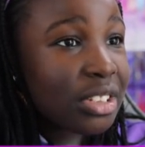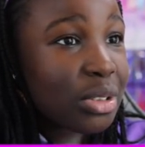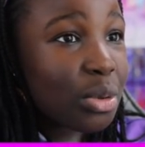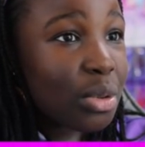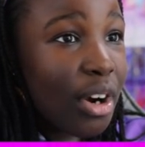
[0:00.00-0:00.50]

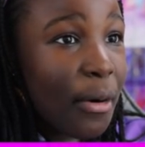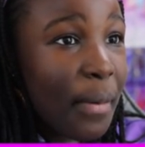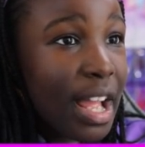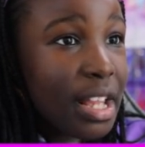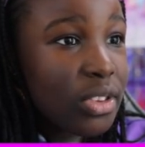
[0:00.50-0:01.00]
Schoolgirl,
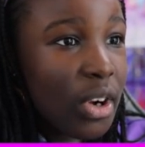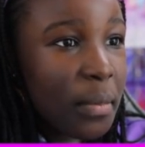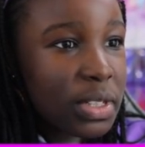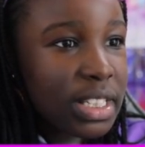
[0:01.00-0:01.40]
what a normal